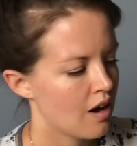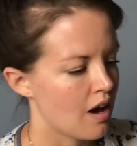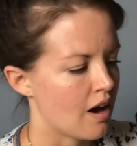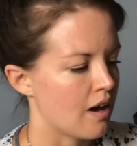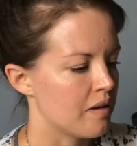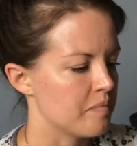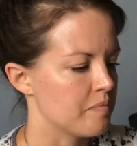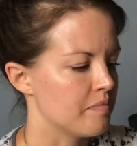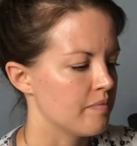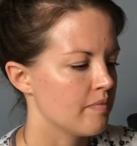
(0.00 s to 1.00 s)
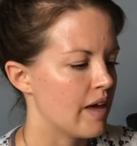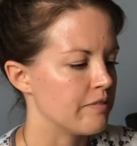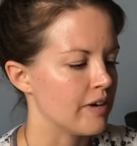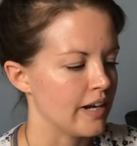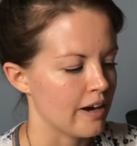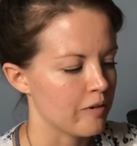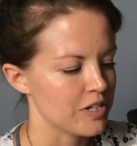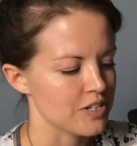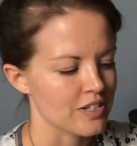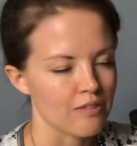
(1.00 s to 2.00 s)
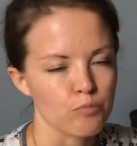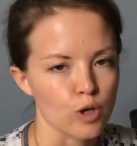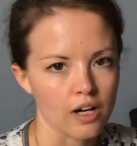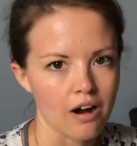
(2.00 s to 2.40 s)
And right now I just have more